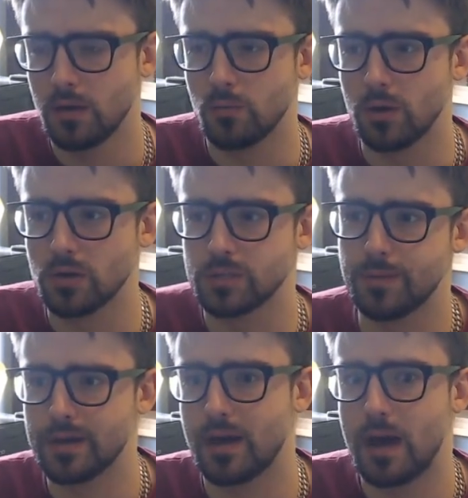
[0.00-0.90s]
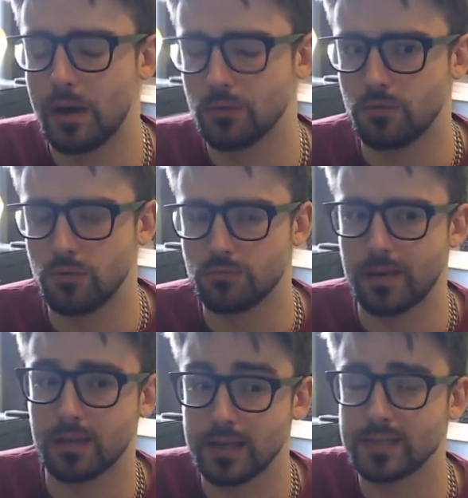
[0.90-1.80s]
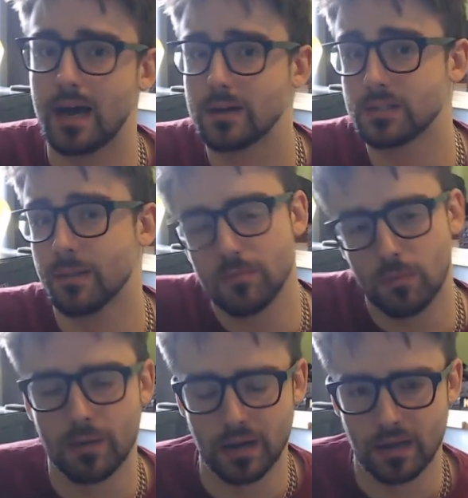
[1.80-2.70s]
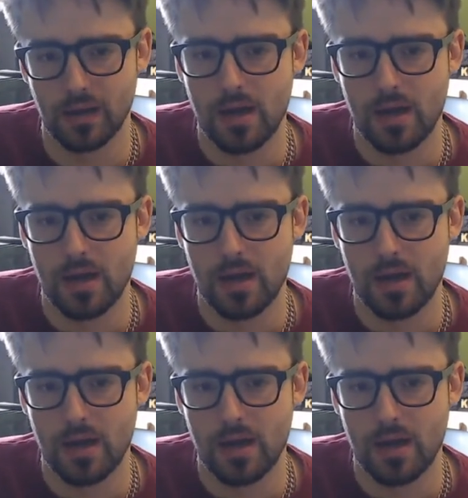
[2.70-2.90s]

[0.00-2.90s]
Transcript: why not spend out how to spend less hours to make more money?